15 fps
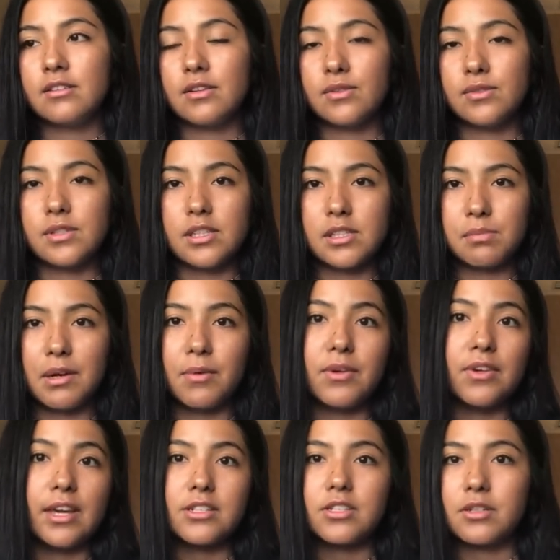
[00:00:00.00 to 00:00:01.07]
OC sprayed
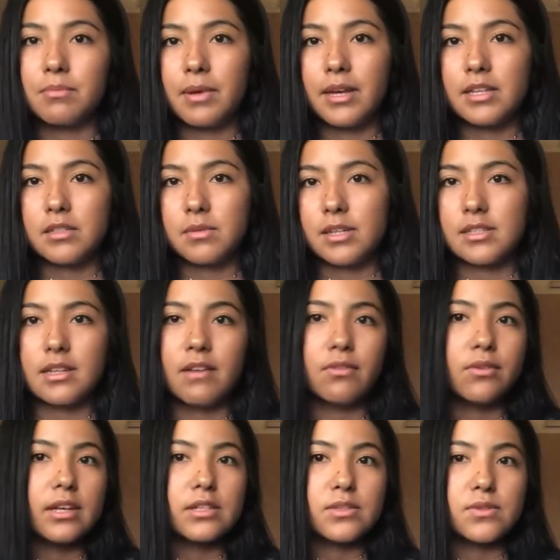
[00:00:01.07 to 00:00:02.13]
when you get to your base, because
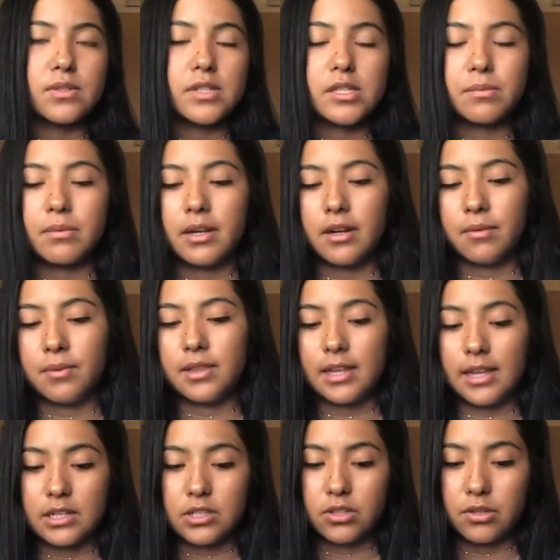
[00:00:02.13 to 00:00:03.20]
everyone gets OC sprayed when they
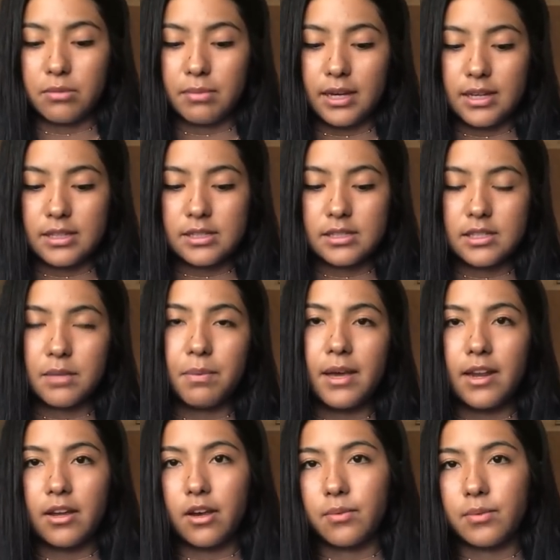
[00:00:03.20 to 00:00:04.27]
get to their base,
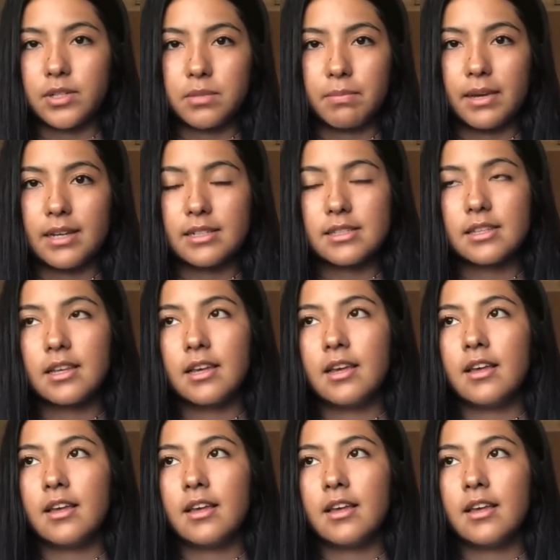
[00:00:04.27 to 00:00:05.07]
depending on which base.